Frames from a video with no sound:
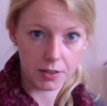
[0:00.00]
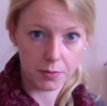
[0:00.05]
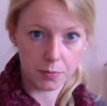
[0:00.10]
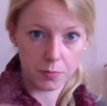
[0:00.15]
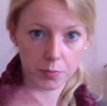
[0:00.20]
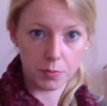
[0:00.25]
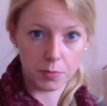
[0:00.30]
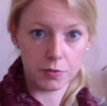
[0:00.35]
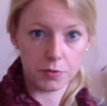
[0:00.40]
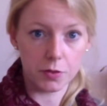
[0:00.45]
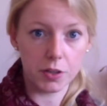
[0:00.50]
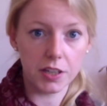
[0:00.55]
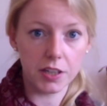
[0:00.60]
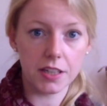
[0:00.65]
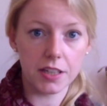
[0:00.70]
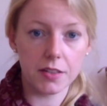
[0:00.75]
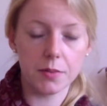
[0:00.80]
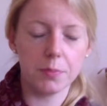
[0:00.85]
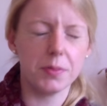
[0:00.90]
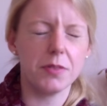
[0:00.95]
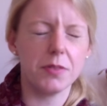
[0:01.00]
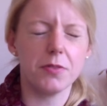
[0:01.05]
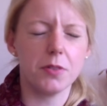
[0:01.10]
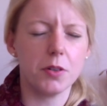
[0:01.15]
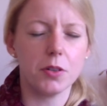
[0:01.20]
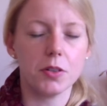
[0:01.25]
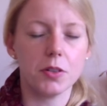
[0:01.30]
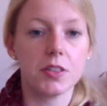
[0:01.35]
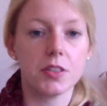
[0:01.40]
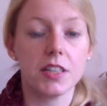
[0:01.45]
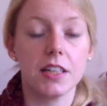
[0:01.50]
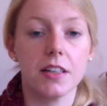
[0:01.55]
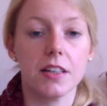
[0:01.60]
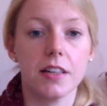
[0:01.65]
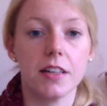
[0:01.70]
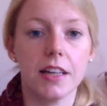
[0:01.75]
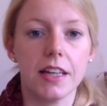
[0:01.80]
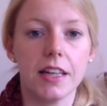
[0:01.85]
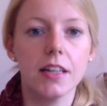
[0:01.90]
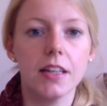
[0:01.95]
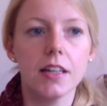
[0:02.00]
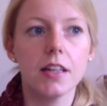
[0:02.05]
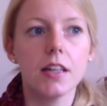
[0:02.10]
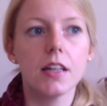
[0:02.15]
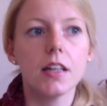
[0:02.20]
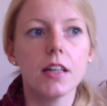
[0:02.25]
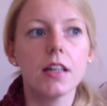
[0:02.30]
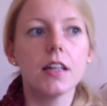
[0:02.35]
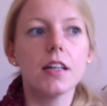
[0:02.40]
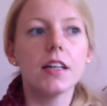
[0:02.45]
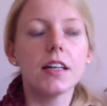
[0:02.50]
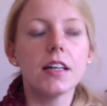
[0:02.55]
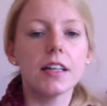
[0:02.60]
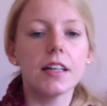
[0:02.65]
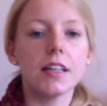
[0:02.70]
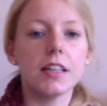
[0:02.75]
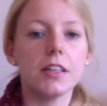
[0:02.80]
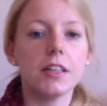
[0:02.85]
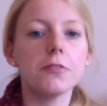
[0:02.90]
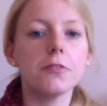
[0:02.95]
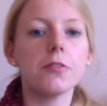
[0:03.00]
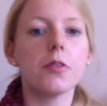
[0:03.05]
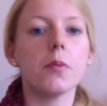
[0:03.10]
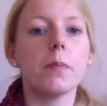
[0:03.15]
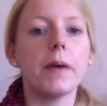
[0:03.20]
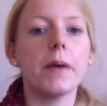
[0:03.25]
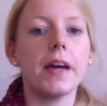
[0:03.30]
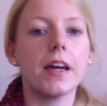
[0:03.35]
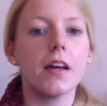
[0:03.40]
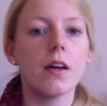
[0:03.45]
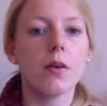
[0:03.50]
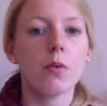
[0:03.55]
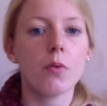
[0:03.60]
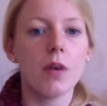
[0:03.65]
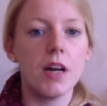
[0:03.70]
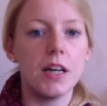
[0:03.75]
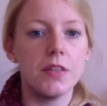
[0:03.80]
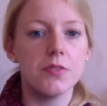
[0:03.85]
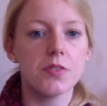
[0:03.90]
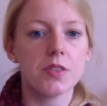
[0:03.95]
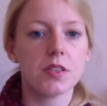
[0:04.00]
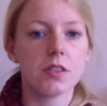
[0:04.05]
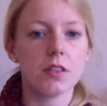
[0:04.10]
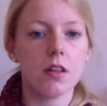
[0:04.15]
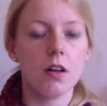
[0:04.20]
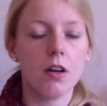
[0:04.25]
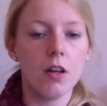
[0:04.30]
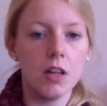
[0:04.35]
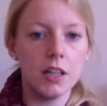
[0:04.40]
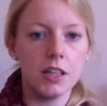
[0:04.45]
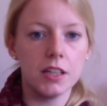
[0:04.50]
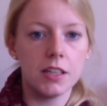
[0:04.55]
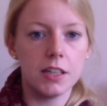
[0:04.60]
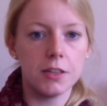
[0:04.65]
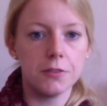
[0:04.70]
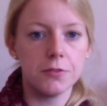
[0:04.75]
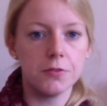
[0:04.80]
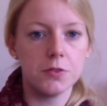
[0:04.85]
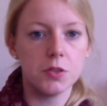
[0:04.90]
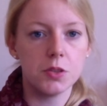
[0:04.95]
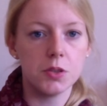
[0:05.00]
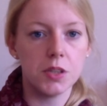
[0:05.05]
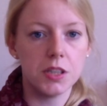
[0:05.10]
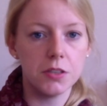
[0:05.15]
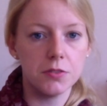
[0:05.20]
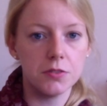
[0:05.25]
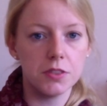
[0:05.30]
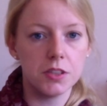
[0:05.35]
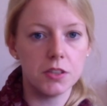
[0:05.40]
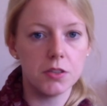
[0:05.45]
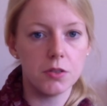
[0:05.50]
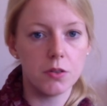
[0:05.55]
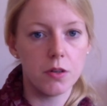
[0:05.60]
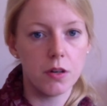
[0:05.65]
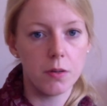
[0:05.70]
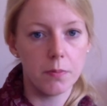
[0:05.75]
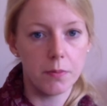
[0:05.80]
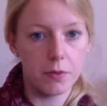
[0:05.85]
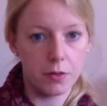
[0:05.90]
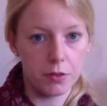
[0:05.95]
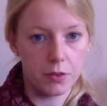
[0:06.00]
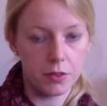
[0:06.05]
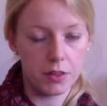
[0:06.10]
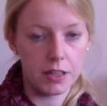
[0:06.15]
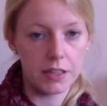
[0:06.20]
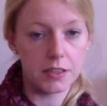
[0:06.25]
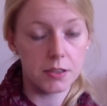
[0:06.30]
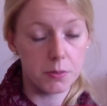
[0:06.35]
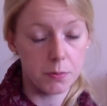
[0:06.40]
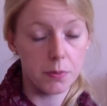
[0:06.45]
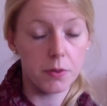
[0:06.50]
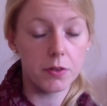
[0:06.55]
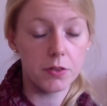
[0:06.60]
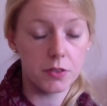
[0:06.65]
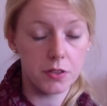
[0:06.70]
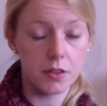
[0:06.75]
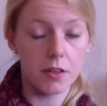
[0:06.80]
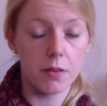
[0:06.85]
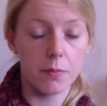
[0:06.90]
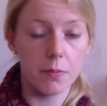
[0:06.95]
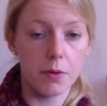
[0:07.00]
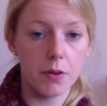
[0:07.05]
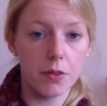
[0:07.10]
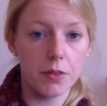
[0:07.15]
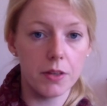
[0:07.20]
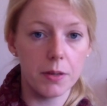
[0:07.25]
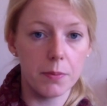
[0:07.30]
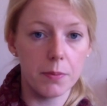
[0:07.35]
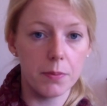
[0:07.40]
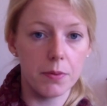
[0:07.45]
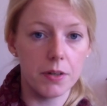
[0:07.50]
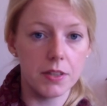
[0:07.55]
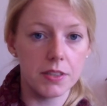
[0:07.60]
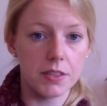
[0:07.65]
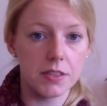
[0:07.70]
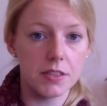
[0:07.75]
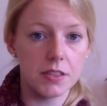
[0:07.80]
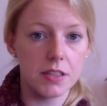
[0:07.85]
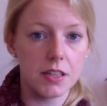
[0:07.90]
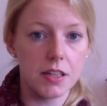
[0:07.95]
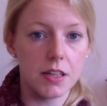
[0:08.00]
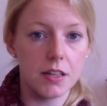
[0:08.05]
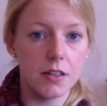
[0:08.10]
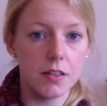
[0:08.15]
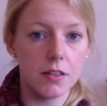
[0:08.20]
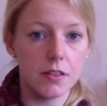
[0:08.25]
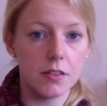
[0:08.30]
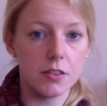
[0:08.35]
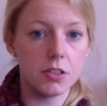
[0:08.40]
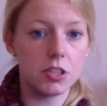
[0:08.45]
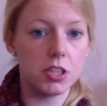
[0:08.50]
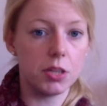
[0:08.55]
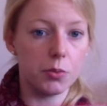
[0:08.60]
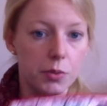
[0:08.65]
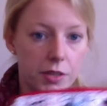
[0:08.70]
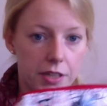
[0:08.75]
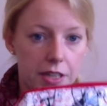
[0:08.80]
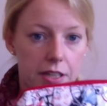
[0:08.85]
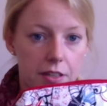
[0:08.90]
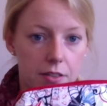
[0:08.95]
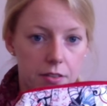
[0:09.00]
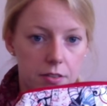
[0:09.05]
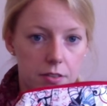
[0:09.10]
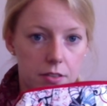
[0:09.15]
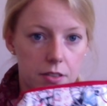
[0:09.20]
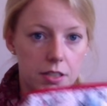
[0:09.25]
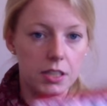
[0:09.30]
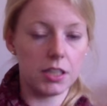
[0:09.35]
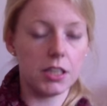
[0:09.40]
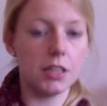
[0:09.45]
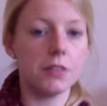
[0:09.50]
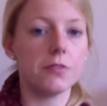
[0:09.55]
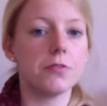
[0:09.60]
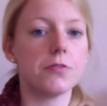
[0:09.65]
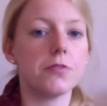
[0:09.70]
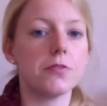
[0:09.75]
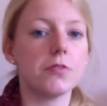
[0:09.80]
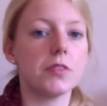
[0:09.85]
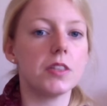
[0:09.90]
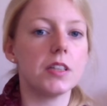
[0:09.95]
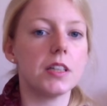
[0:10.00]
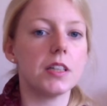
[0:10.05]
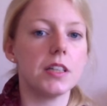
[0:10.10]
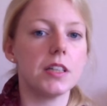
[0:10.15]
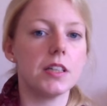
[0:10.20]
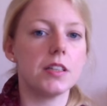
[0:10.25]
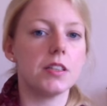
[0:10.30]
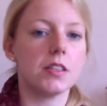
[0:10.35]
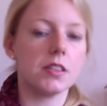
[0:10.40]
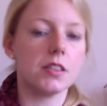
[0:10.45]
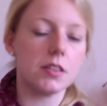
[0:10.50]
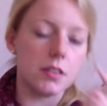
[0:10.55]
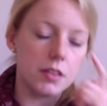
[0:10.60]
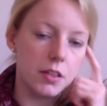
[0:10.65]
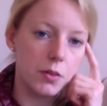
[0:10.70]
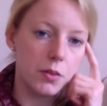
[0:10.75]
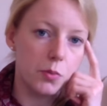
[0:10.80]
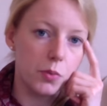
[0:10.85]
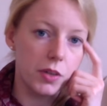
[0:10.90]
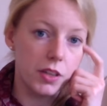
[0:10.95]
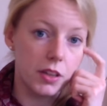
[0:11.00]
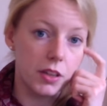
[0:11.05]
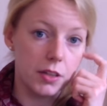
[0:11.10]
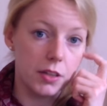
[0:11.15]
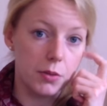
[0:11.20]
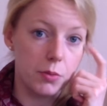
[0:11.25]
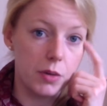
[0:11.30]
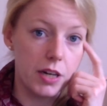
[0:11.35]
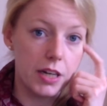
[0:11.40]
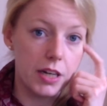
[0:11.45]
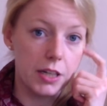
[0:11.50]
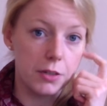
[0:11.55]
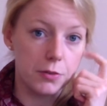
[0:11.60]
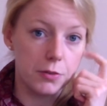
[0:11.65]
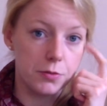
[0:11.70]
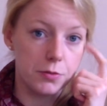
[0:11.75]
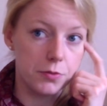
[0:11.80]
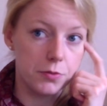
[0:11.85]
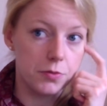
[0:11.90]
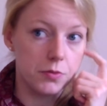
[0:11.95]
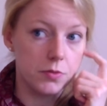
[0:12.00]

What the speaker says: before Saturday, if the bag arrives early enough to gift it to her as a birthday present, she will get it. If it arrives